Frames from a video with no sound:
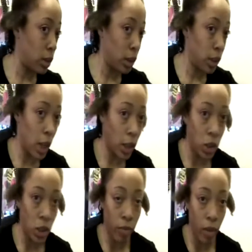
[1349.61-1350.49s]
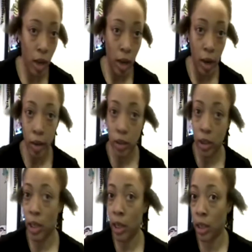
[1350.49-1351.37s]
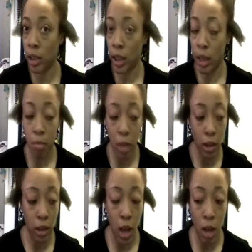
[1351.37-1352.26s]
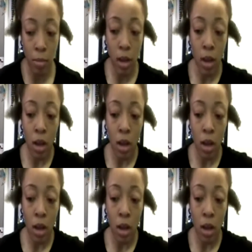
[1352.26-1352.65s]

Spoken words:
the section of your hair so that it doesn't get mixed up.